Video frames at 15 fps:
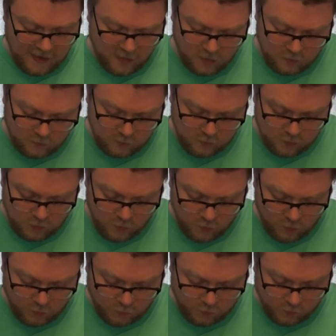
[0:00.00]
like, you
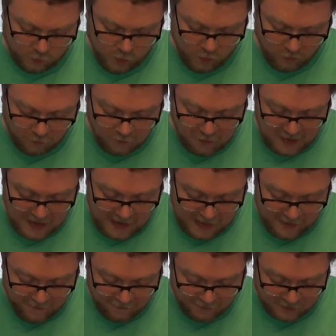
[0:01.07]
know, roast
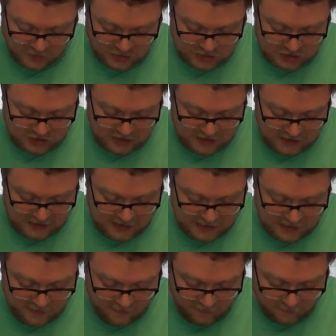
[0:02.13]
beef and
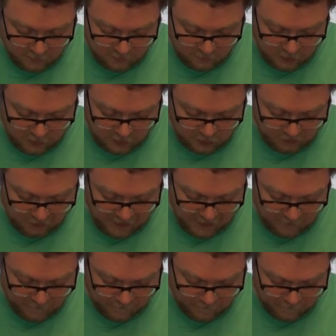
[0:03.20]
cheese and it looks
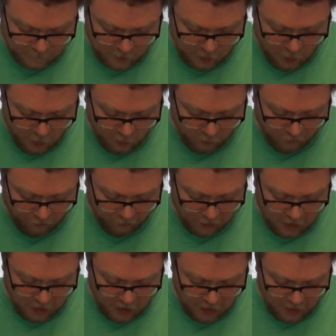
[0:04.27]
like
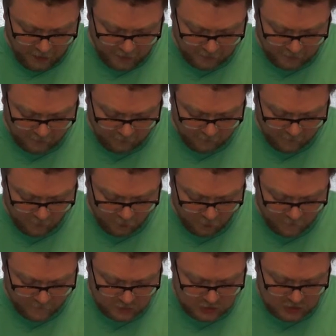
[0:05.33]
coleslaw and some
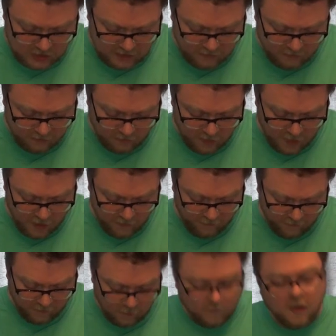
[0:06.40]
sort of cheese
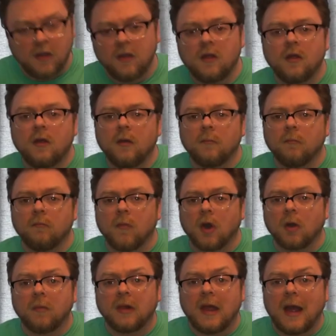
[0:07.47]
sauce and
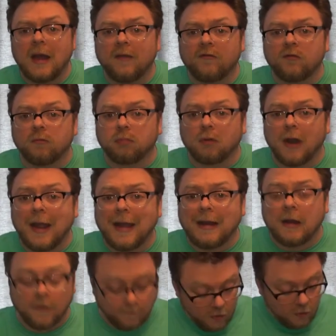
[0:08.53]
marbleized
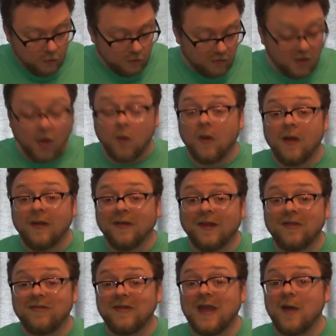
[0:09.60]
bread. So
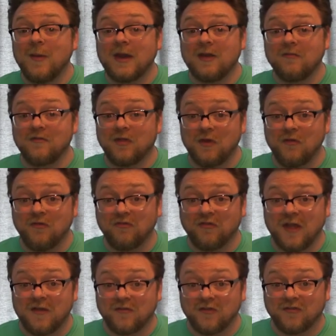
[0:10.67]
let's see how many of those
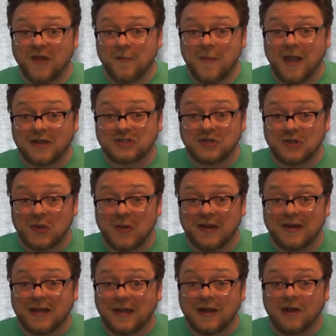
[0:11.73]
flavors I'm actually
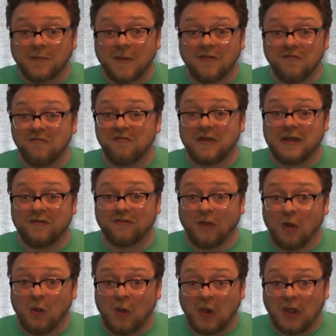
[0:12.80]
going to get into my face
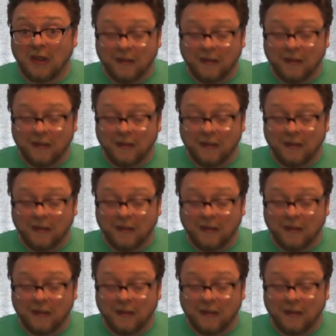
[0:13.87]
hole.